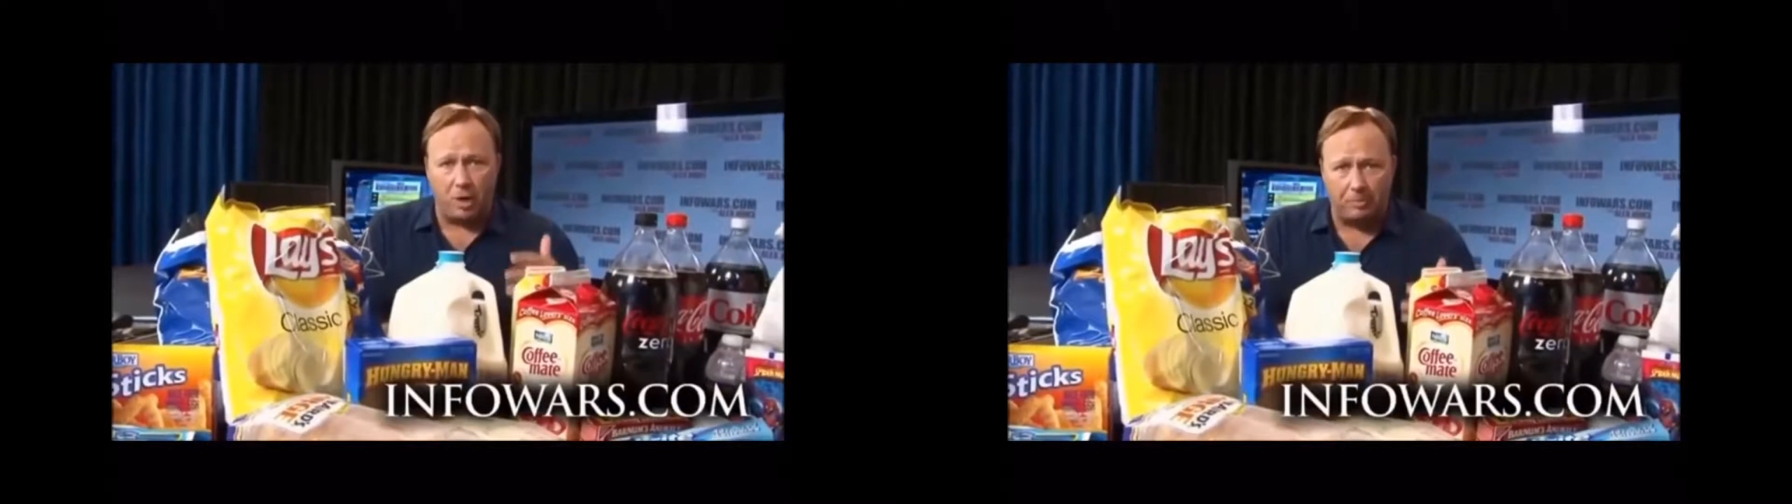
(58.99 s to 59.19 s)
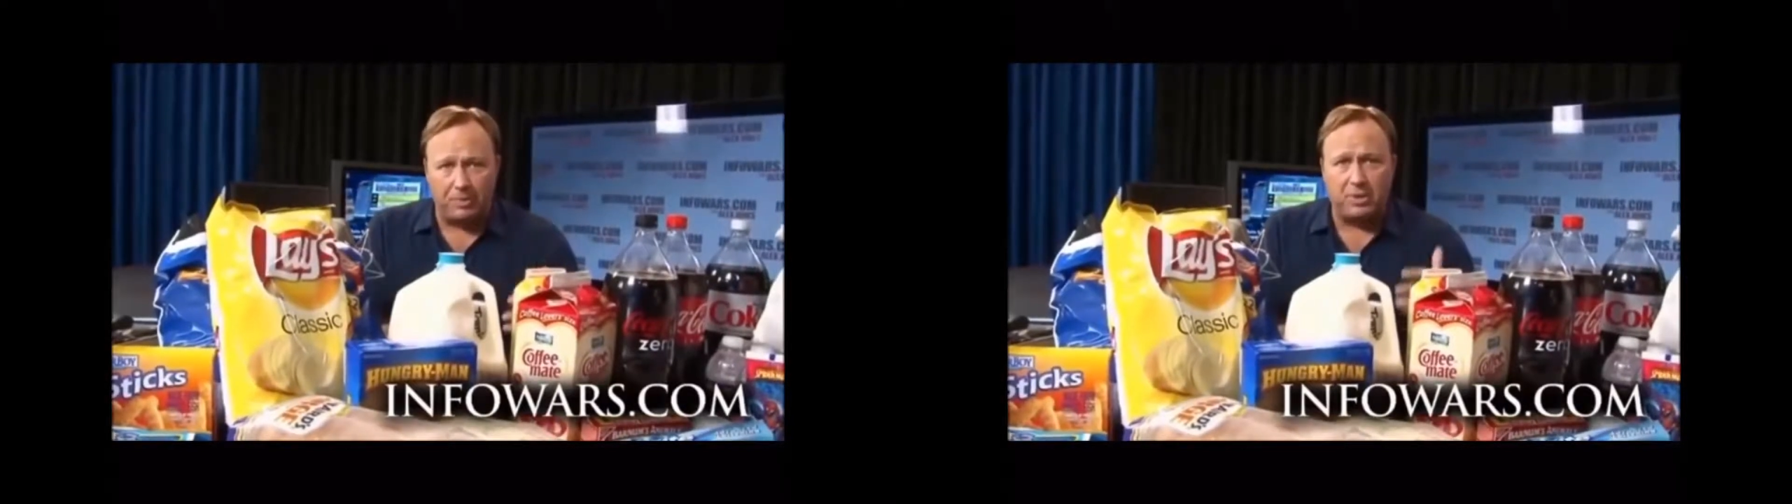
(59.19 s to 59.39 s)
the
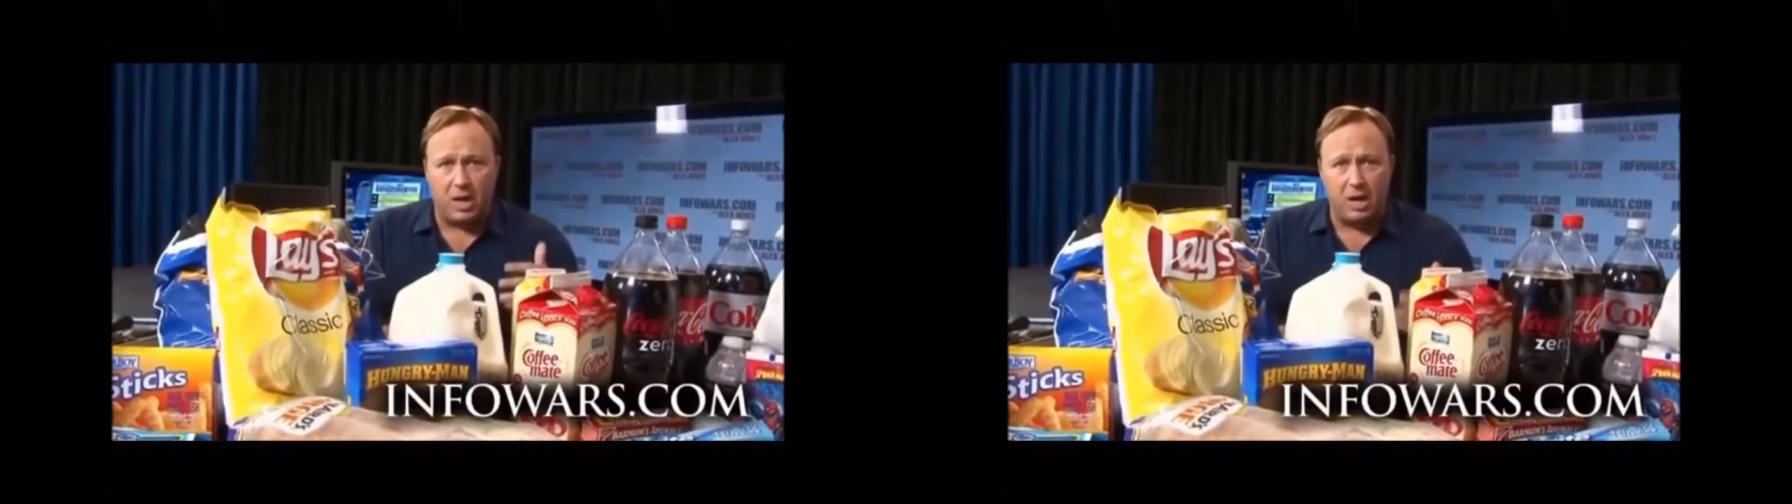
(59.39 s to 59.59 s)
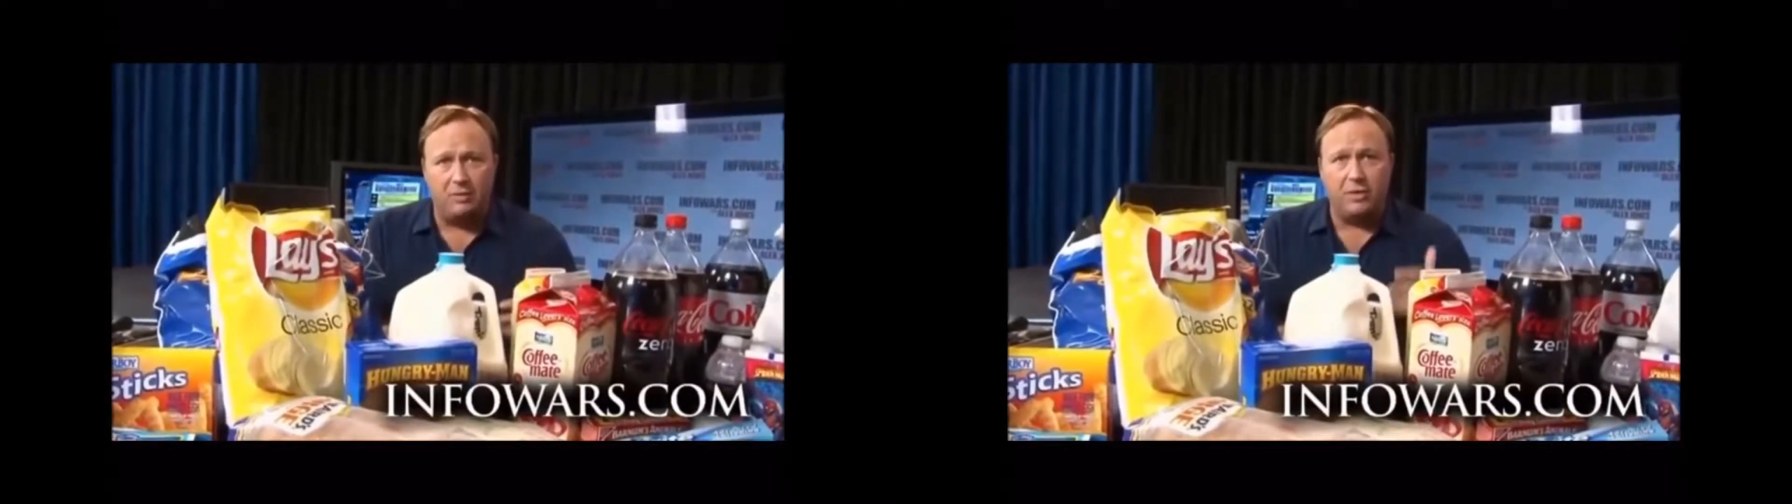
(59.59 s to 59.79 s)

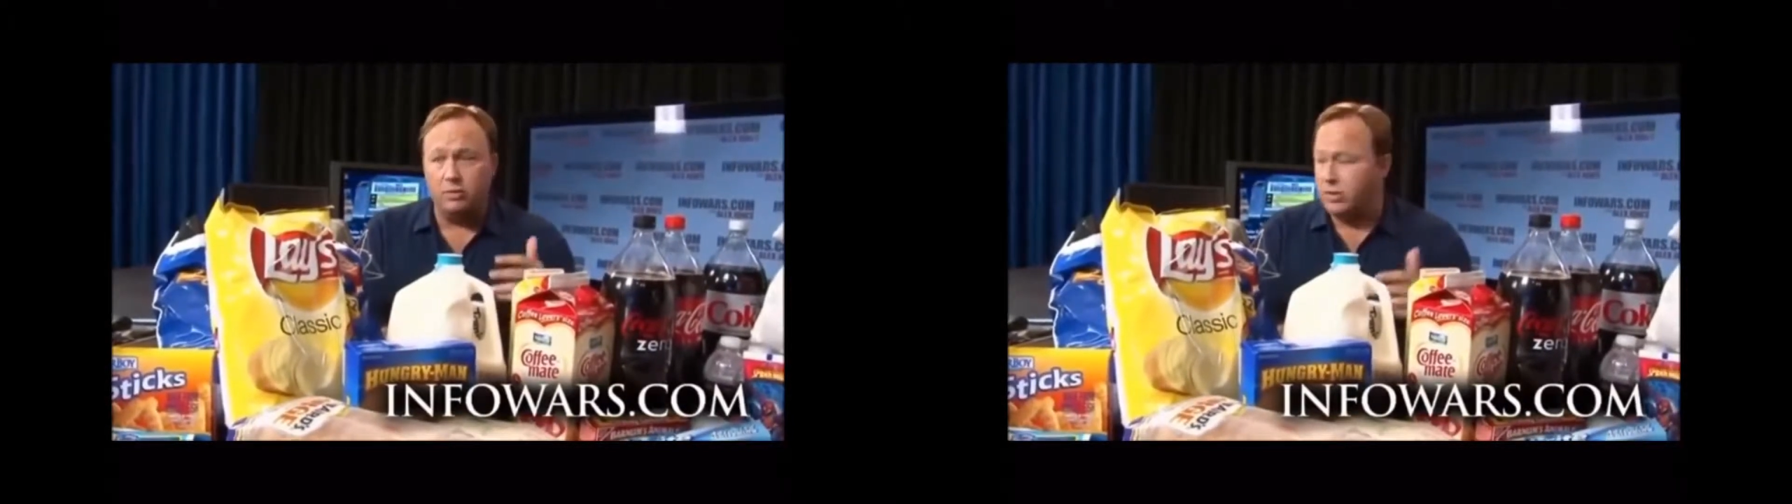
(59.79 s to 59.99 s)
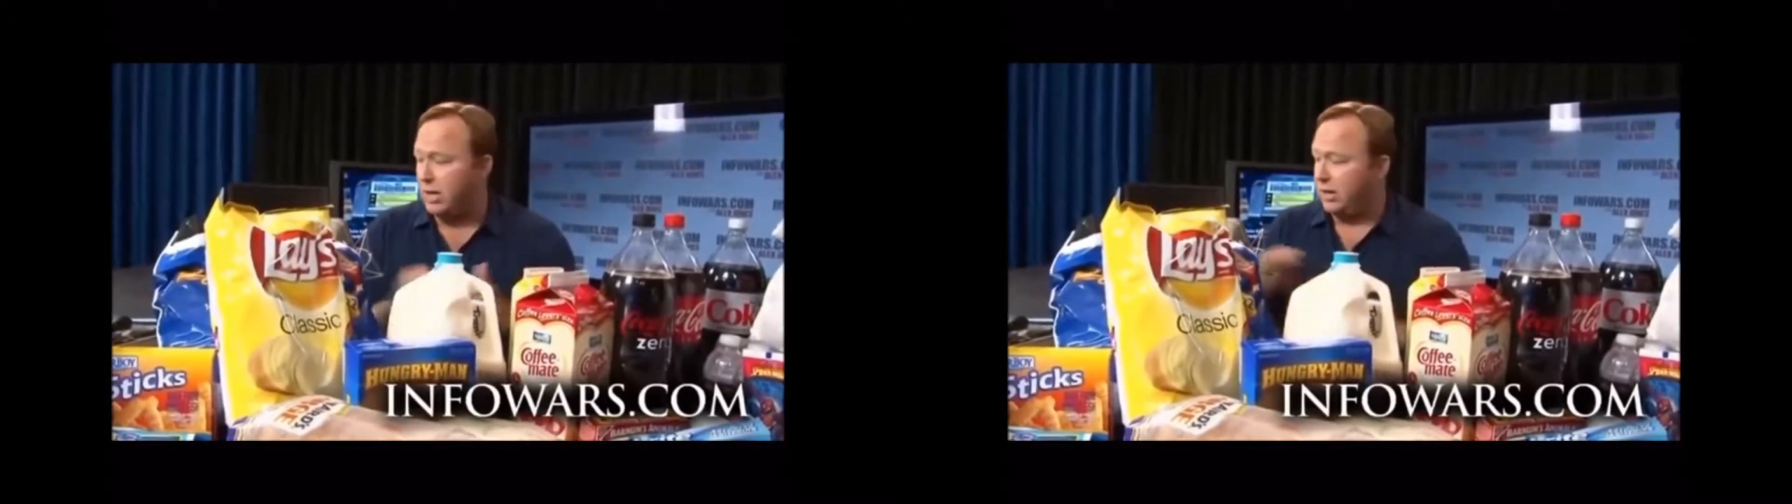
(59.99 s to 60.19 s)
purpose
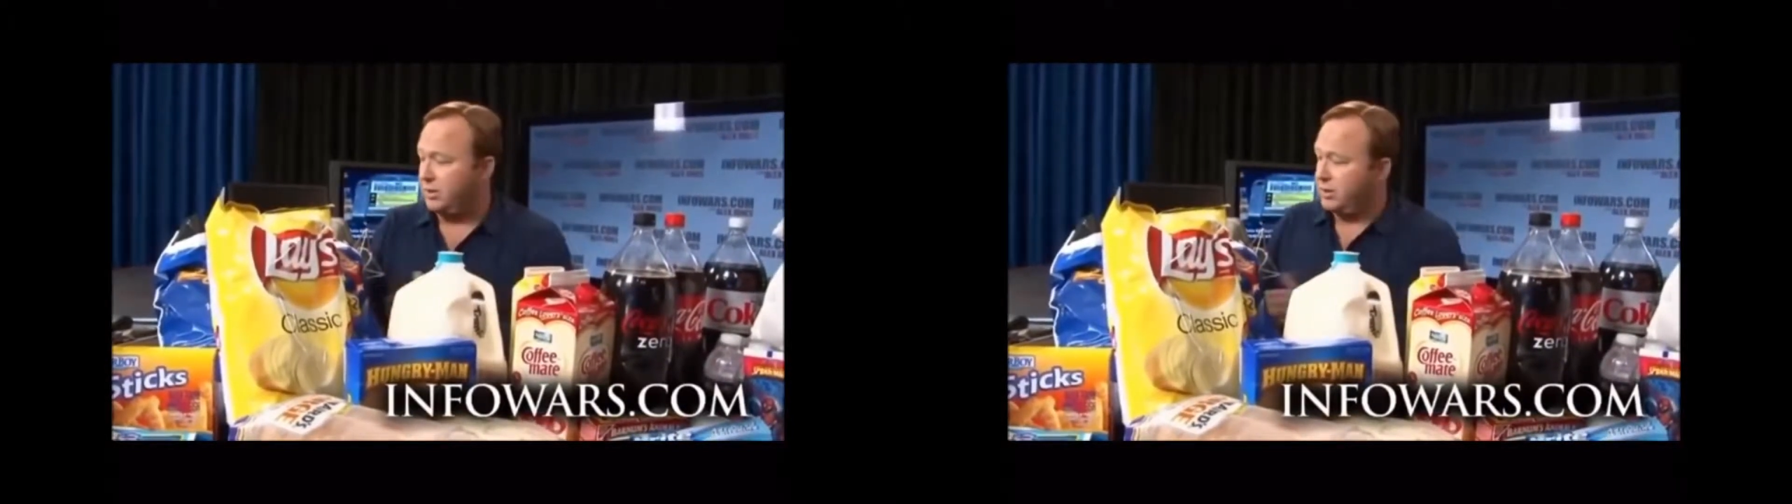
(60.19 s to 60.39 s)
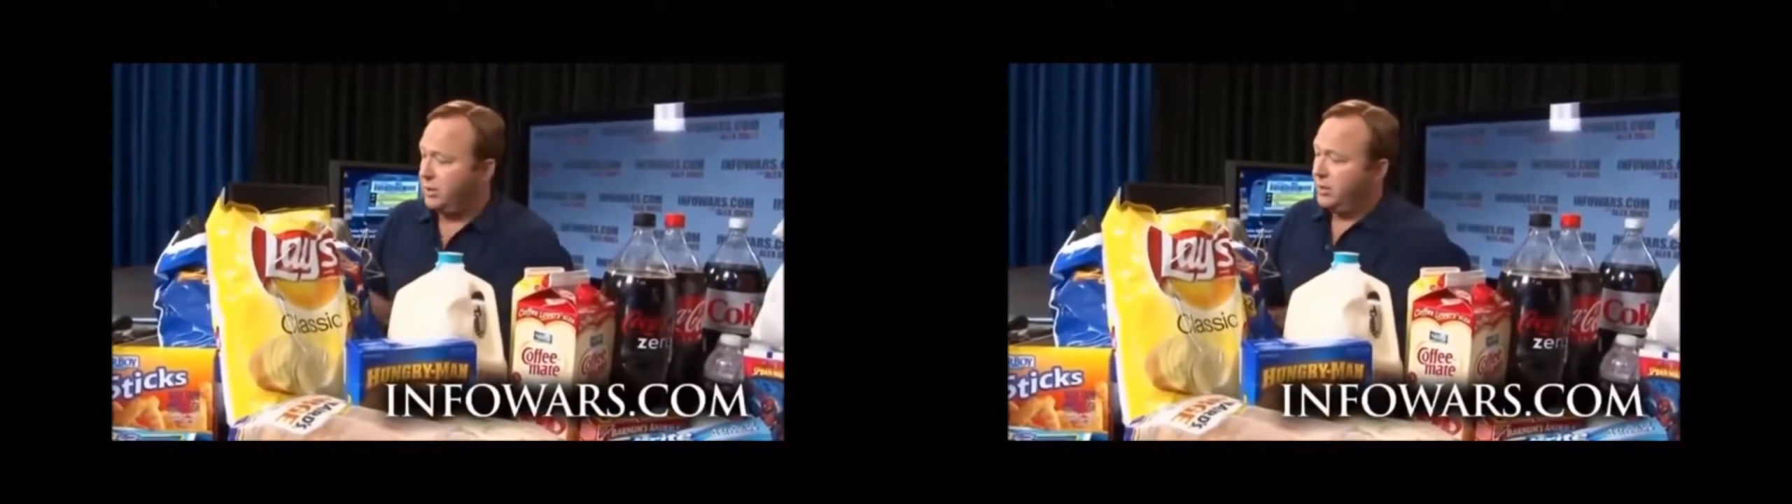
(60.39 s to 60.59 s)
of
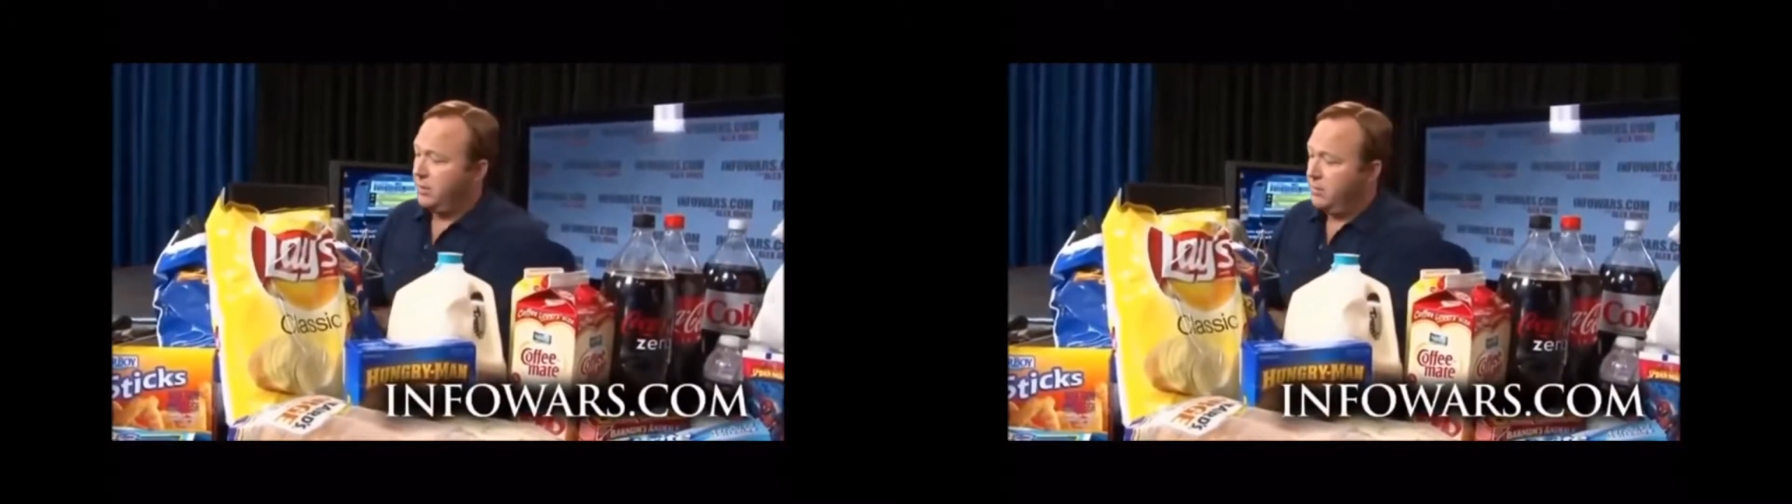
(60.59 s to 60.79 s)
eugenics.